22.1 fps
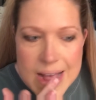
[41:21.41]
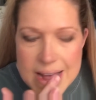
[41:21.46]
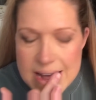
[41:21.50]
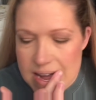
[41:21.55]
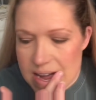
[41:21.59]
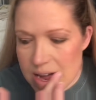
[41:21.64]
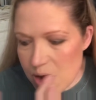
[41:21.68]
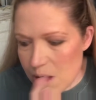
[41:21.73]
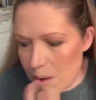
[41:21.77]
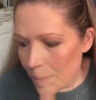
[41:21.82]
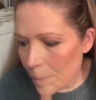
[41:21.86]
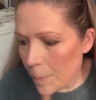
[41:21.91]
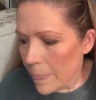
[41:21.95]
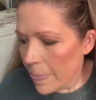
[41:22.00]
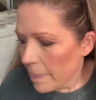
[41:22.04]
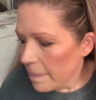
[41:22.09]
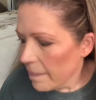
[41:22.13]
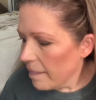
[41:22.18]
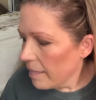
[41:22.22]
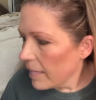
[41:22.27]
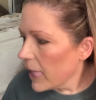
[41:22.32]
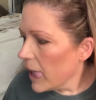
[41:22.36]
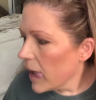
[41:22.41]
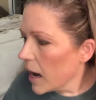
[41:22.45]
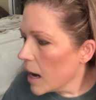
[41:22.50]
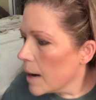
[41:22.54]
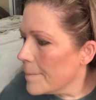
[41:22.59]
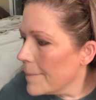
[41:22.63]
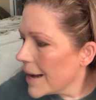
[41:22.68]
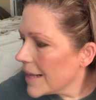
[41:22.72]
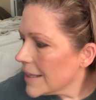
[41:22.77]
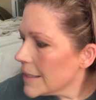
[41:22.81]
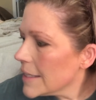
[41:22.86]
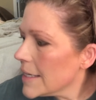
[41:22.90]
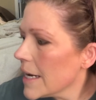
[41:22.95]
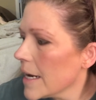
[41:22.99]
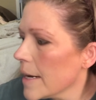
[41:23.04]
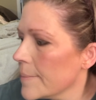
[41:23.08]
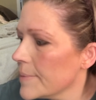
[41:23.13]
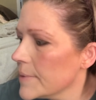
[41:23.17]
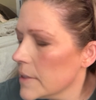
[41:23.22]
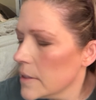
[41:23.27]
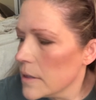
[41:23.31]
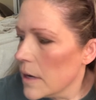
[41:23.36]
My
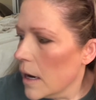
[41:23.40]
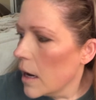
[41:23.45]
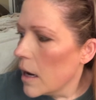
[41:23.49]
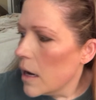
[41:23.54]
lips,